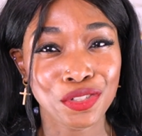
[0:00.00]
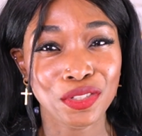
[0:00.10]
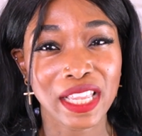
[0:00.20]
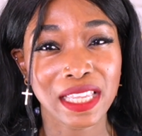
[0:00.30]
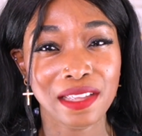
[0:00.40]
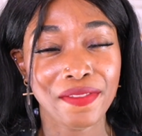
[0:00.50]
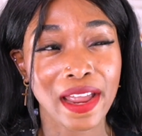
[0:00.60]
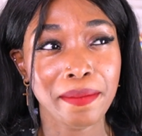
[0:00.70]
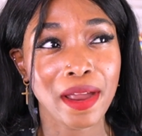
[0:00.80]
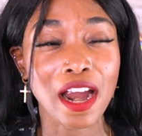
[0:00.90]
Like if
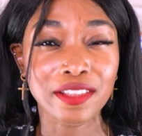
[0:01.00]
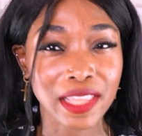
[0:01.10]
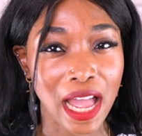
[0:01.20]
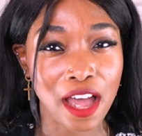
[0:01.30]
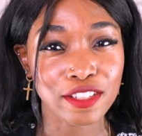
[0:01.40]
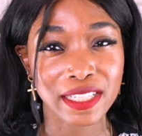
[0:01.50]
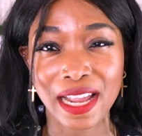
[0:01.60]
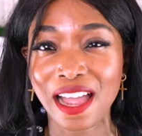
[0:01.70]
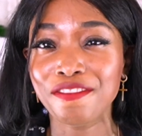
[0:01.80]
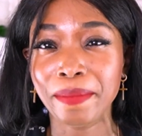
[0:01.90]
I'm out the house and I
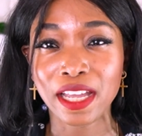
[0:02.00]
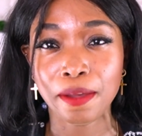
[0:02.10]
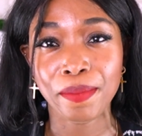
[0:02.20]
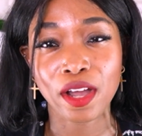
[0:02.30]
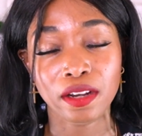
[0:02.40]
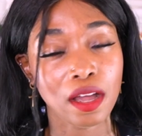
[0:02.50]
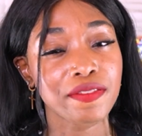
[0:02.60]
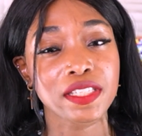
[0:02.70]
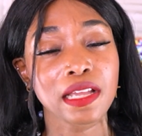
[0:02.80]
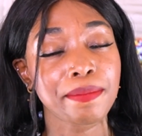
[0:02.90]
have makeup on,
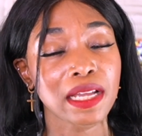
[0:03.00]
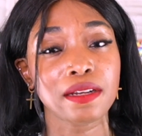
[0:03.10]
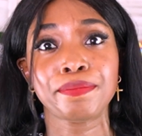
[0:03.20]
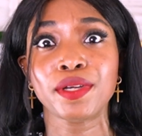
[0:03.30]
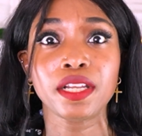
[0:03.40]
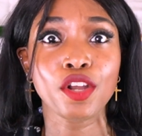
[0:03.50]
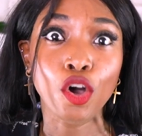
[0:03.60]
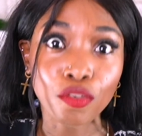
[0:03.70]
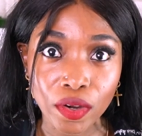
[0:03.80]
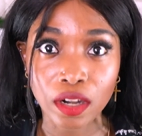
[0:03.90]
obviously I'm not gonna put it
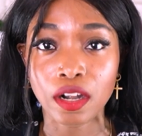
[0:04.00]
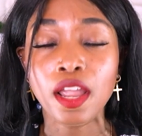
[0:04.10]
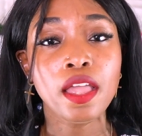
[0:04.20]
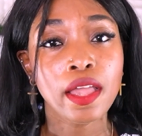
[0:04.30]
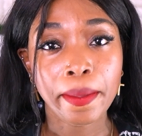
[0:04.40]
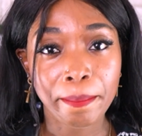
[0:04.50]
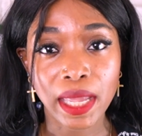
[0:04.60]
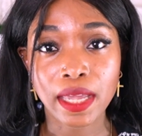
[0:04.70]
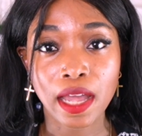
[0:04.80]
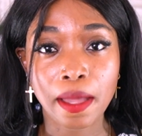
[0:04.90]
over
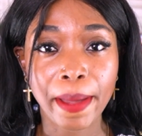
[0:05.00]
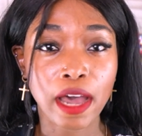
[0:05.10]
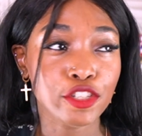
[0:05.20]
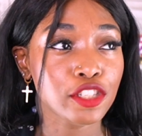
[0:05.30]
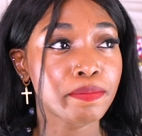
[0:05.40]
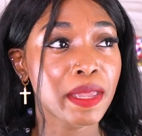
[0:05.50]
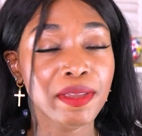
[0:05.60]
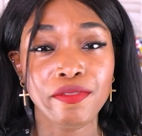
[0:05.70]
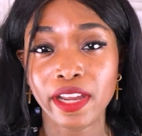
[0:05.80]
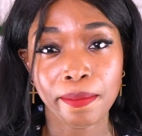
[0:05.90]
makeup. I'll just
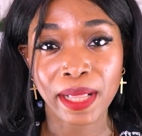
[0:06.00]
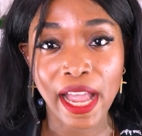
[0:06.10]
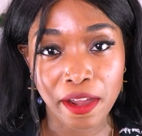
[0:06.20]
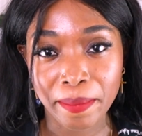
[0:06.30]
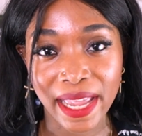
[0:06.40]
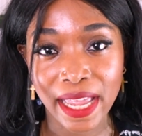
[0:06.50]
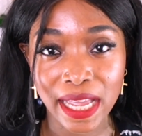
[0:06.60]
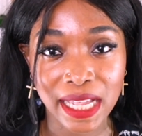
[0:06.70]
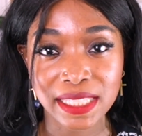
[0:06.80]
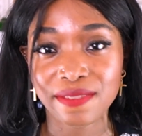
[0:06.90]
maybe reapply my
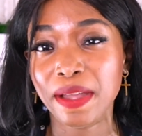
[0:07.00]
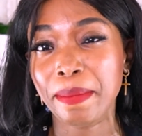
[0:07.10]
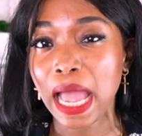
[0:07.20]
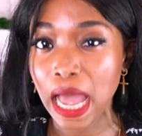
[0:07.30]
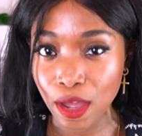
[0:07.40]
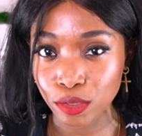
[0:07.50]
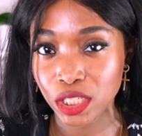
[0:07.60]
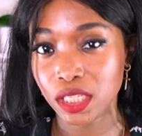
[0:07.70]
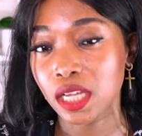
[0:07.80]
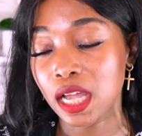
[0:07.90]
hands if I'm
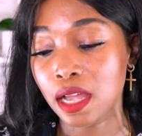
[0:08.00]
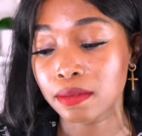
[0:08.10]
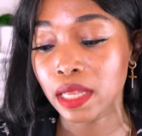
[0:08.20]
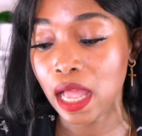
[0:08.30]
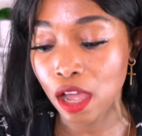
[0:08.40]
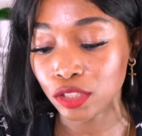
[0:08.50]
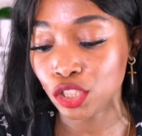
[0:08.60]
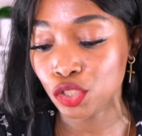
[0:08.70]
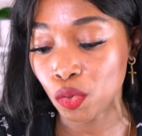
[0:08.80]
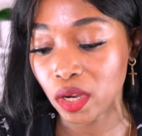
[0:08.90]
out
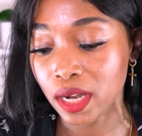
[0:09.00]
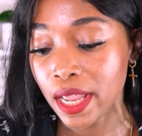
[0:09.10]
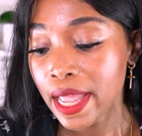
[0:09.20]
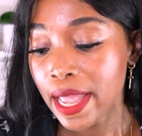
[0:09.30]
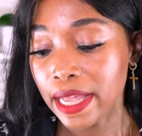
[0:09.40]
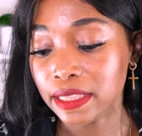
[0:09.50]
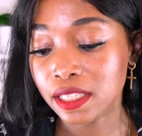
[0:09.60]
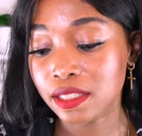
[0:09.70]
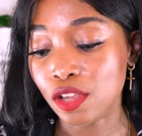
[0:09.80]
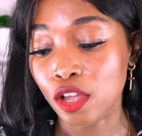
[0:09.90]
the door. And
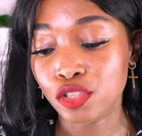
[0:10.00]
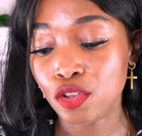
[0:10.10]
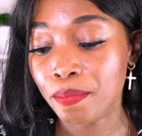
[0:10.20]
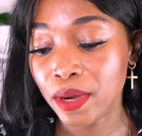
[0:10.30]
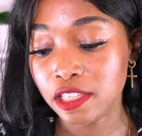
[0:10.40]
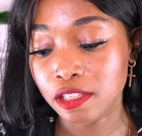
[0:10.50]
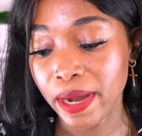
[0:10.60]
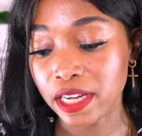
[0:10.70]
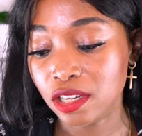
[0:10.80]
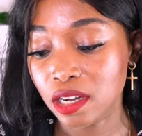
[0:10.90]
this is also broad
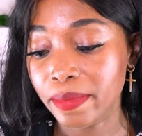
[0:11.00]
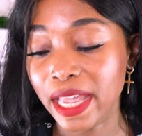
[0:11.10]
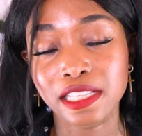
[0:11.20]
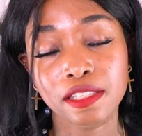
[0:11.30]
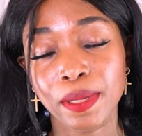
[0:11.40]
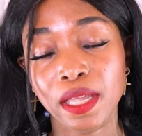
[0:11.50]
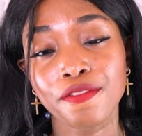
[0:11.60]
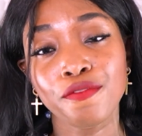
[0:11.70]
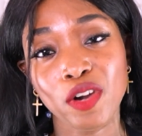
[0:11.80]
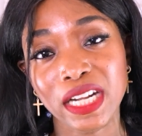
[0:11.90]
spectrum,
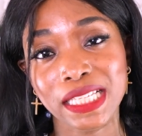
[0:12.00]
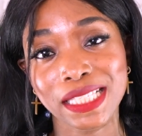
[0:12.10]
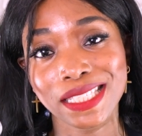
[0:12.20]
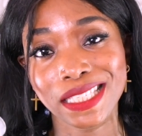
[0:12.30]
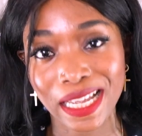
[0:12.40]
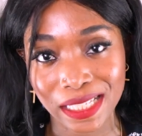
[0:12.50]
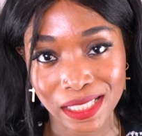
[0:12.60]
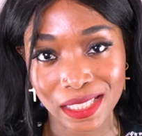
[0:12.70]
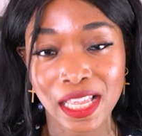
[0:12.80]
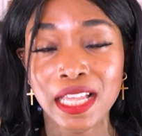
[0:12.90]
SPF 46.